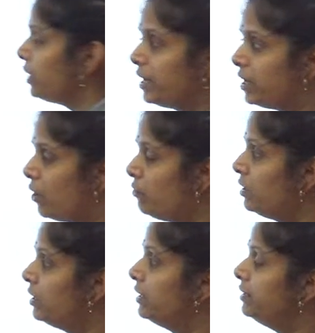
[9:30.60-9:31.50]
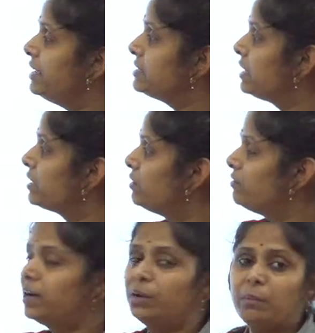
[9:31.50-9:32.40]
write down? These are
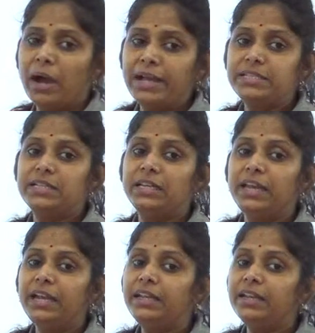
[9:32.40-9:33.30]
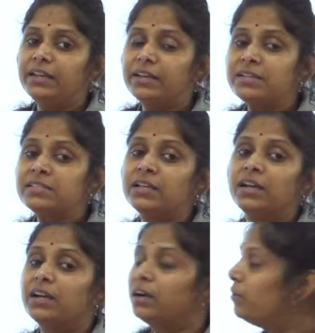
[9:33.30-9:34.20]
covered by gelatinous
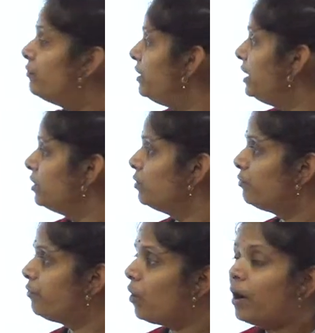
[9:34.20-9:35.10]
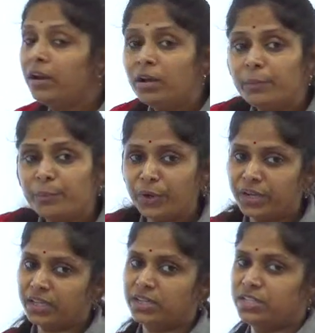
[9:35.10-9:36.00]
covering for
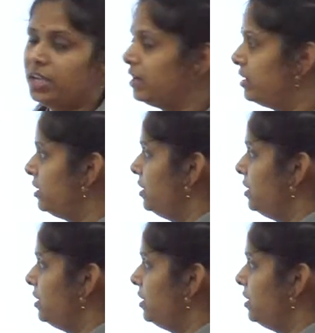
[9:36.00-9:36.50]
protection.